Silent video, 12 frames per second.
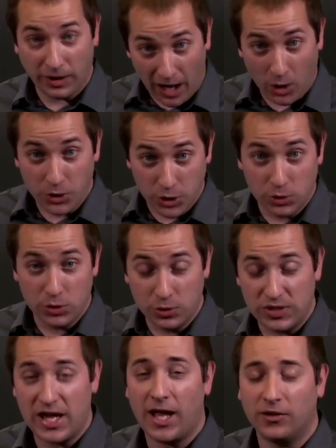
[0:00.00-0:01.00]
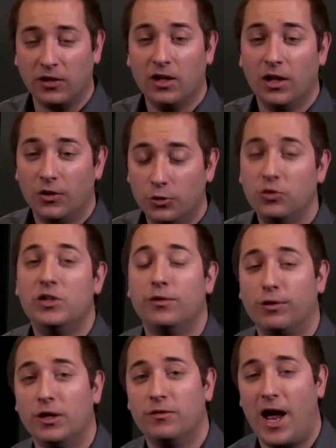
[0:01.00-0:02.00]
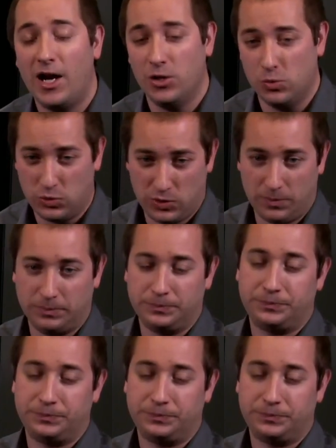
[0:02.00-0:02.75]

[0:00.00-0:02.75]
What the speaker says: on how do you set those different values.